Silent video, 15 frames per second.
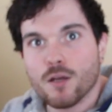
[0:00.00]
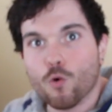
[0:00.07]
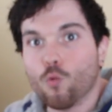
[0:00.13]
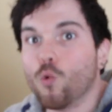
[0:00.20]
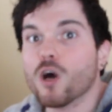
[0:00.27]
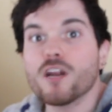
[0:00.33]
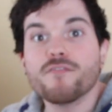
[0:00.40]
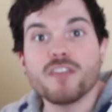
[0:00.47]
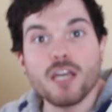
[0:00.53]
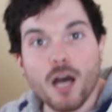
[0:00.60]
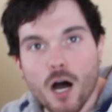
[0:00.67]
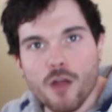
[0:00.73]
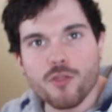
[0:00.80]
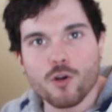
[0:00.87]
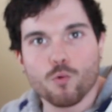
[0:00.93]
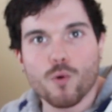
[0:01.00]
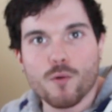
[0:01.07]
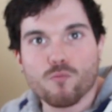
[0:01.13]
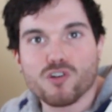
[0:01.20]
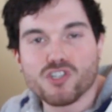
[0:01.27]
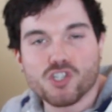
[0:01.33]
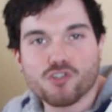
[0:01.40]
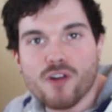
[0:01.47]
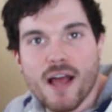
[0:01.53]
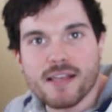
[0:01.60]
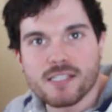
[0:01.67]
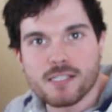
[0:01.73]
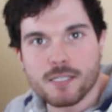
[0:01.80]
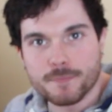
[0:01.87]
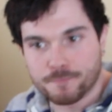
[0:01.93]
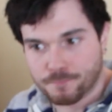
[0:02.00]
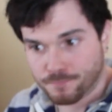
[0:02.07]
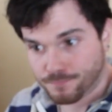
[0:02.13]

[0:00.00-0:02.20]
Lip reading: One of the other when we're stressed.